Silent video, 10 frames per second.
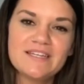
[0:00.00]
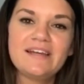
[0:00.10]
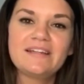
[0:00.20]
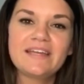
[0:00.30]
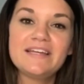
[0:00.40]

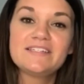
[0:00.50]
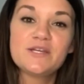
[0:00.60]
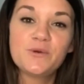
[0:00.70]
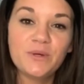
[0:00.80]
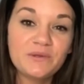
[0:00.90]
And
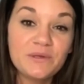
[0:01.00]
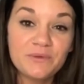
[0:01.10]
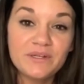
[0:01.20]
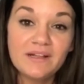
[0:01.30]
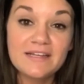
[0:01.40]
Casey quickly
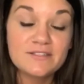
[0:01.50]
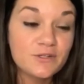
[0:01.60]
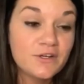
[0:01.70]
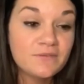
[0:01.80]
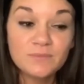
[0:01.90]
realized,
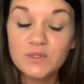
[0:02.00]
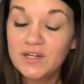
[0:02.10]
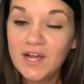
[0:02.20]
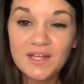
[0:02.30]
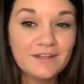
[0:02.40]
girl, you're
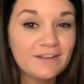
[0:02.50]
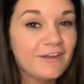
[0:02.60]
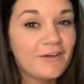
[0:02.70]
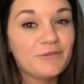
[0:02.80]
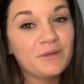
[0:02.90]
not eating
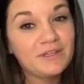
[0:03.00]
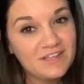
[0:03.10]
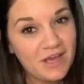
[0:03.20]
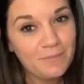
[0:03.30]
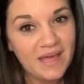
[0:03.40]
enough, you need
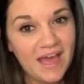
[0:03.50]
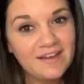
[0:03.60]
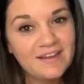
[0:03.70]
to up that.